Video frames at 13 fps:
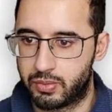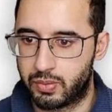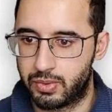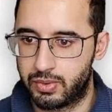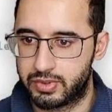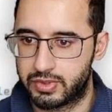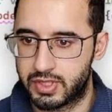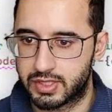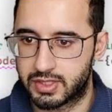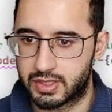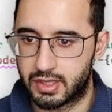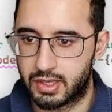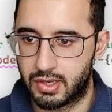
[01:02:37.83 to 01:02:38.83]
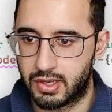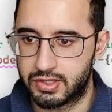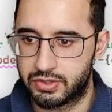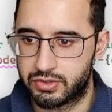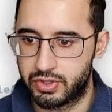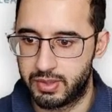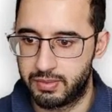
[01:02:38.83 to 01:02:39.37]
Since the last
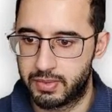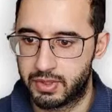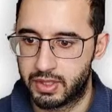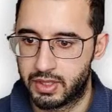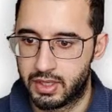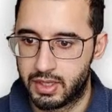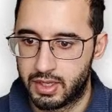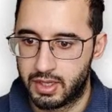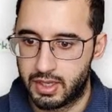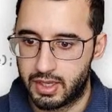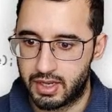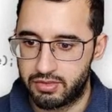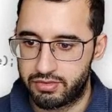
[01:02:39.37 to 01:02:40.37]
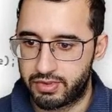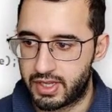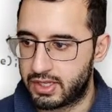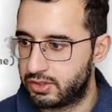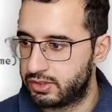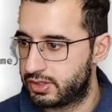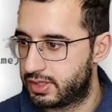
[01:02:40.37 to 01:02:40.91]
stream, I
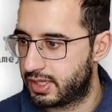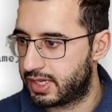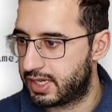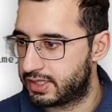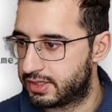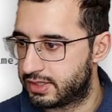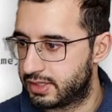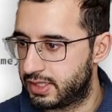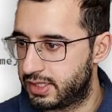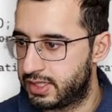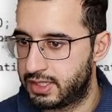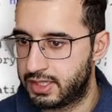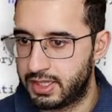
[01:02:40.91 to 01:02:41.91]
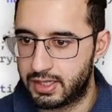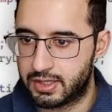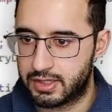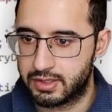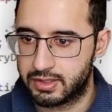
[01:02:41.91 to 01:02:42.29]
found that in here,